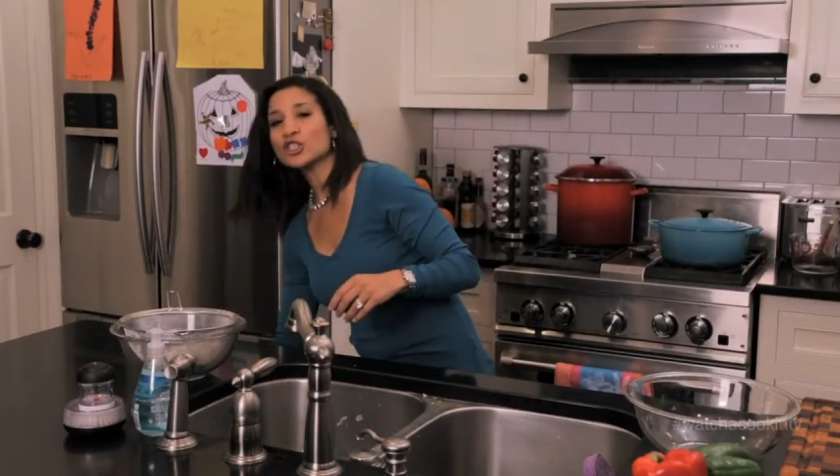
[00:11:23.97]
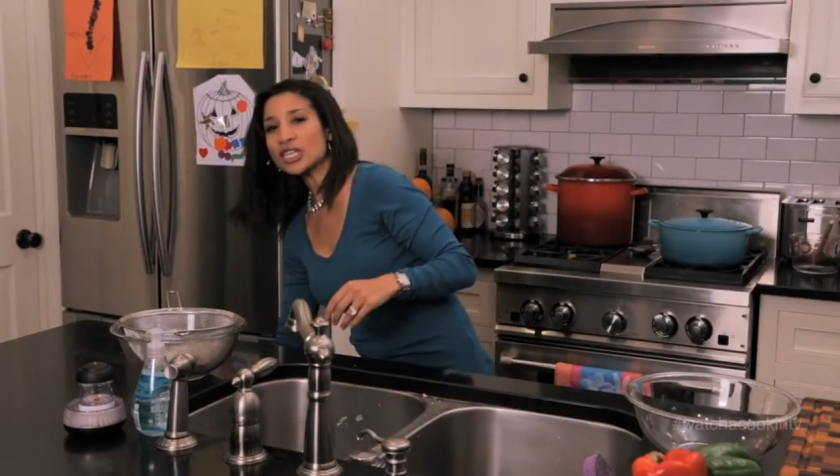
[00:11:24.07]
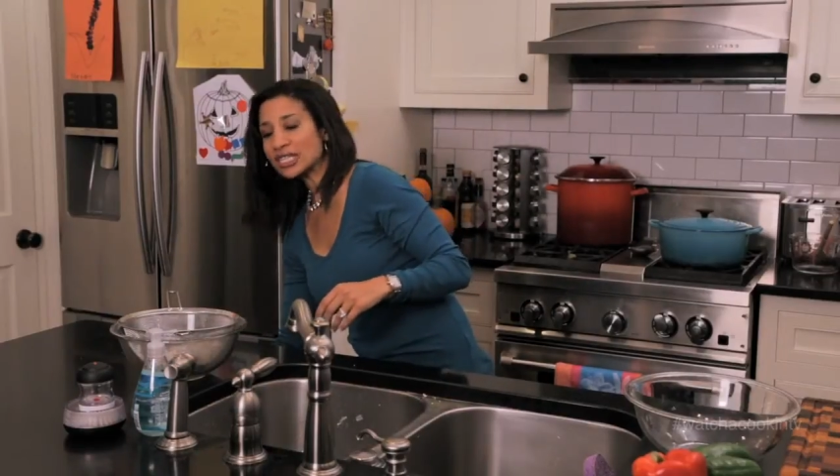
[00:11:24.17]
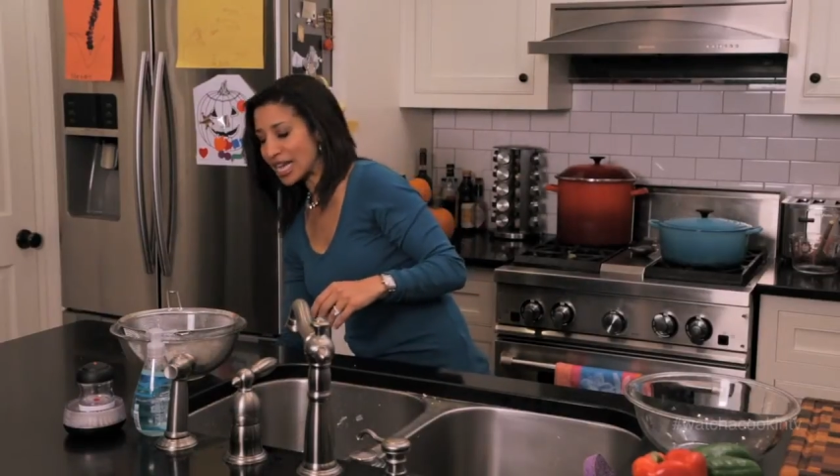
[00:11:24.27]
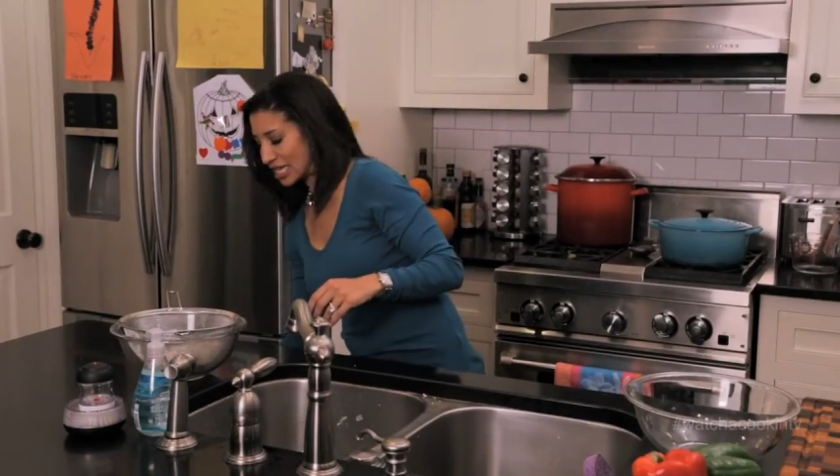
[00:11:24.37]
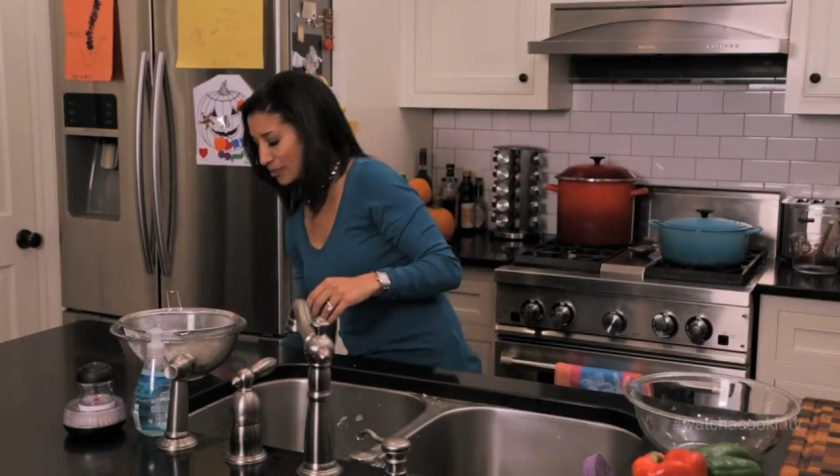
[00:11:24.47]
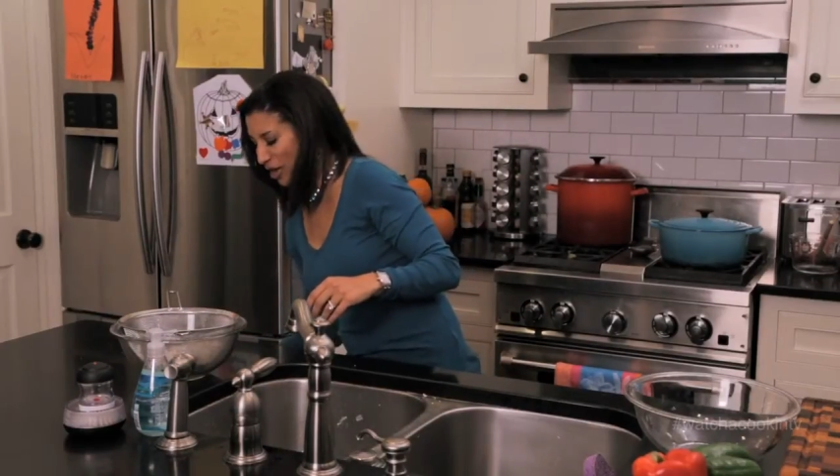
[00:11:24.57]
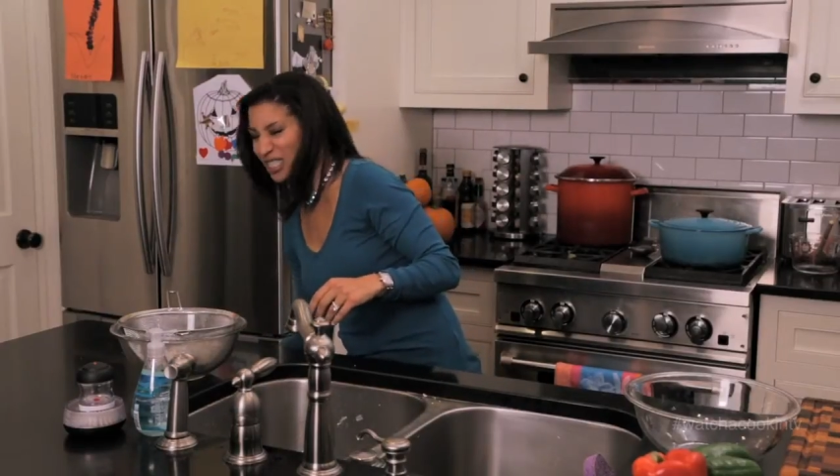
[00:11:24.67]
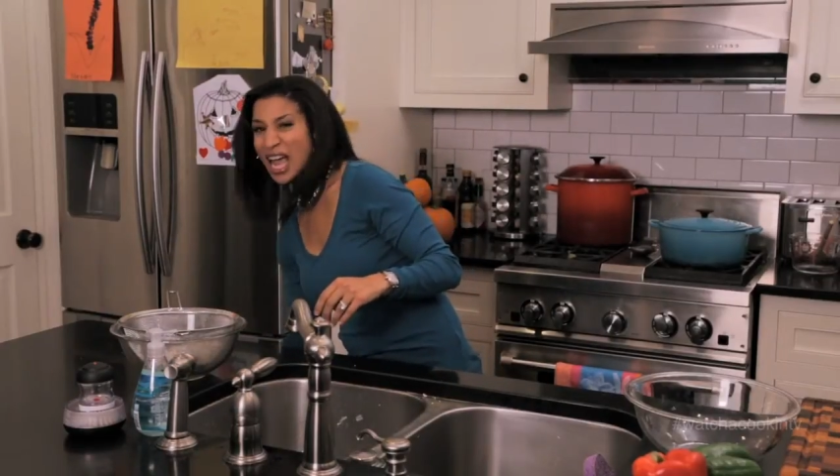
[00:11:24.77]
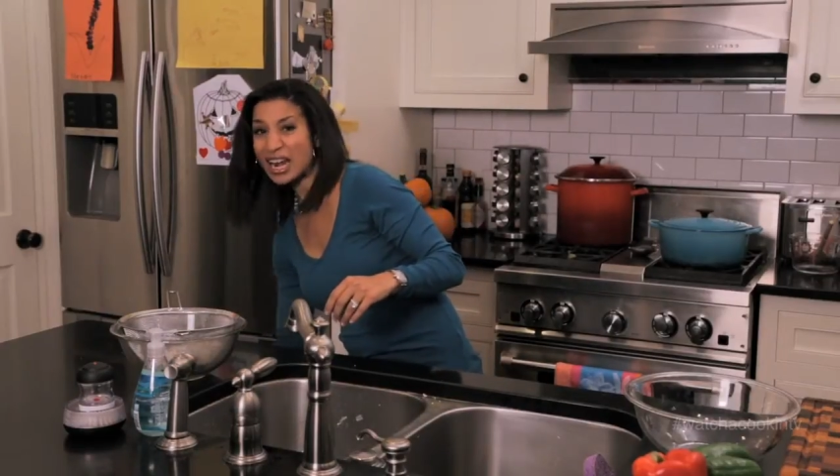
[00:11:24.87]
So usually it
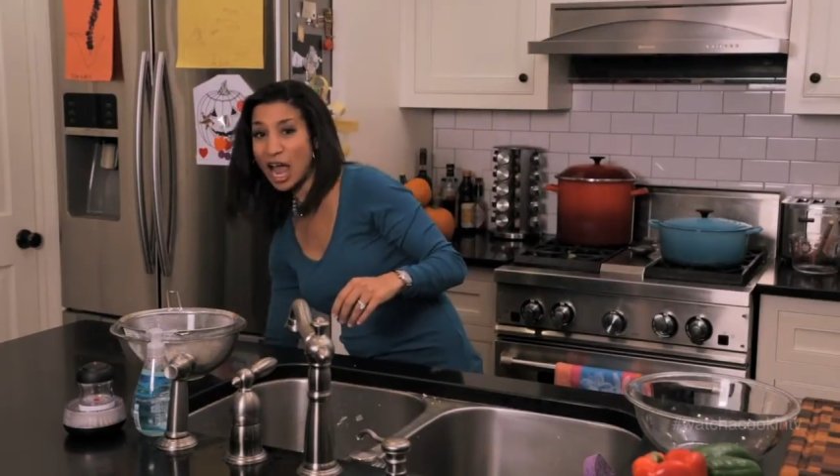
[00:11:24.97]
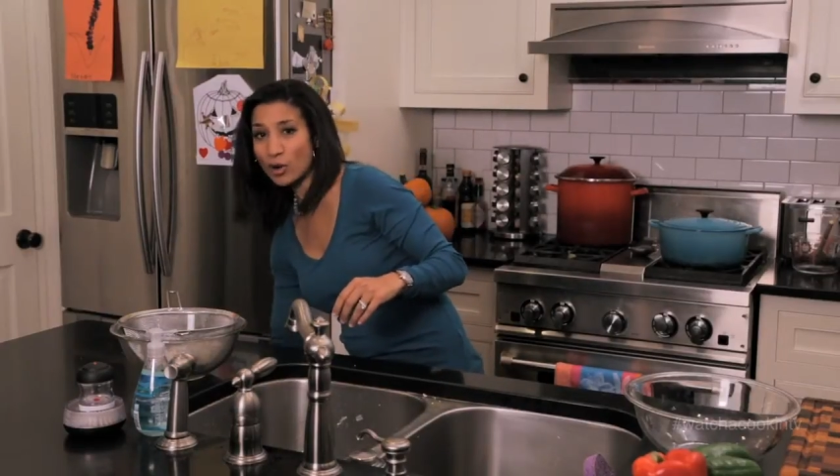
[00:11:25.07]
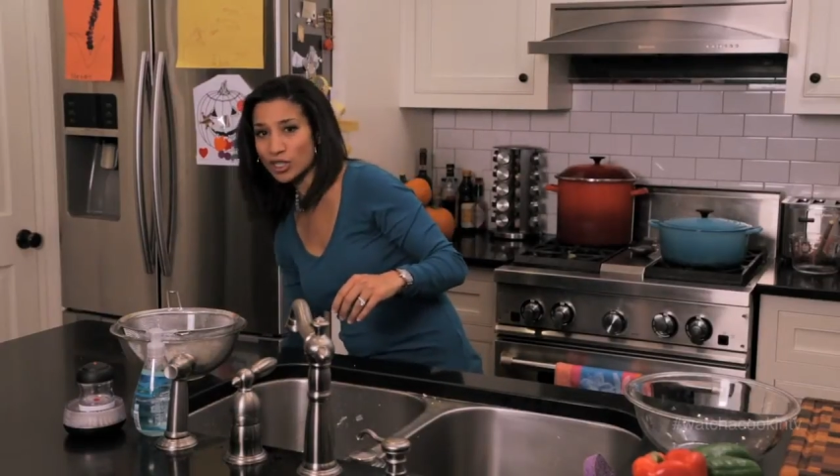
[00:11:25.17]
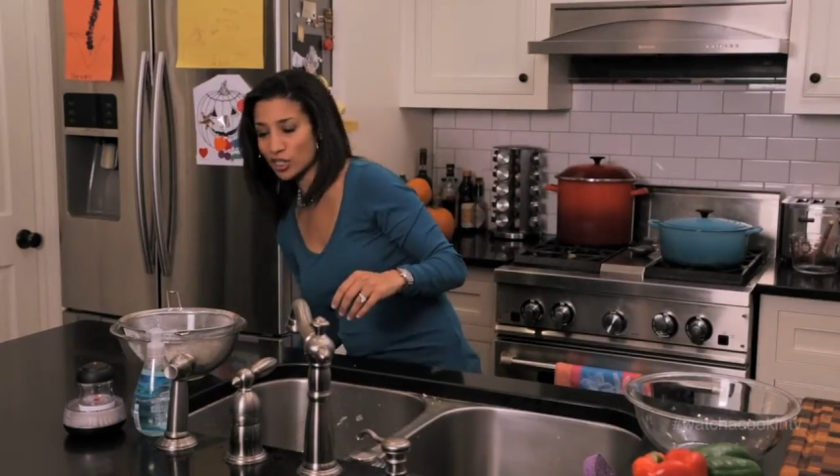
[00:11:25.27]
takes about 10